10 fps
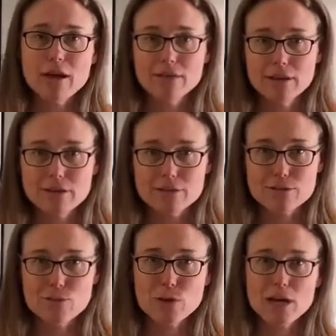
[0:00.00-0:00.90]

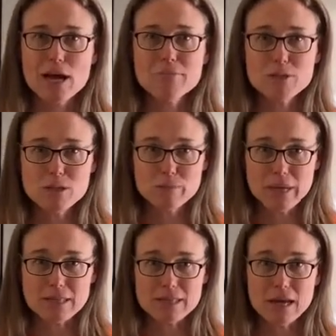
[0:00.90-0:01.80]
endless when it comes to
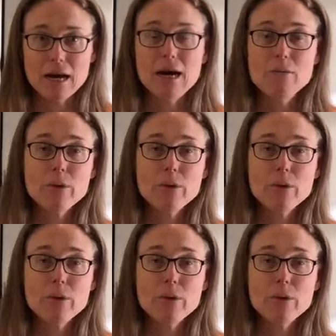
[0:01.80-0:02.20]
pizza,